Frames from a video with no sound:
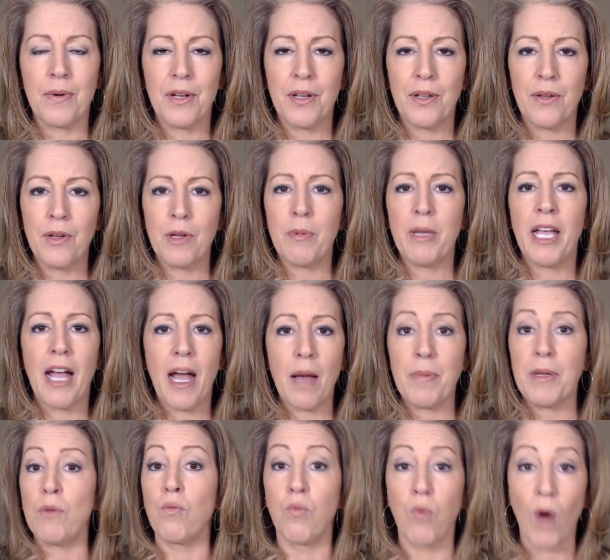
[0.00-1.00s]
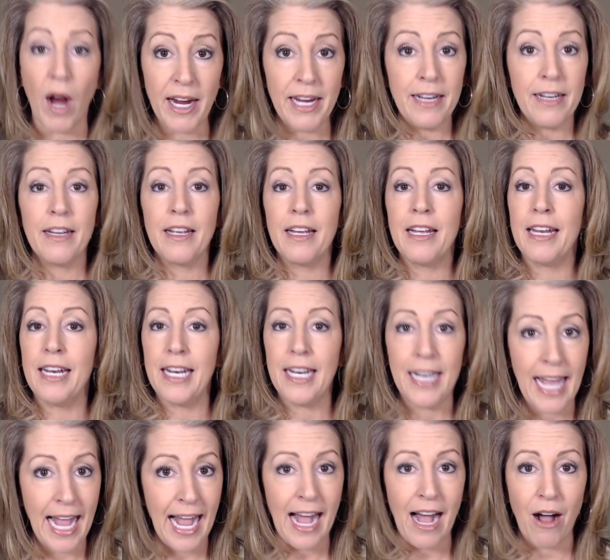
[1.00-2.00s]
you can be happy right
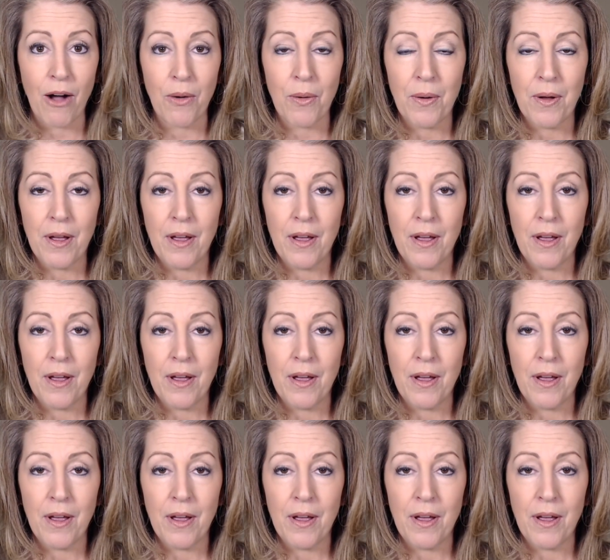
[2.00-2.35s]
now.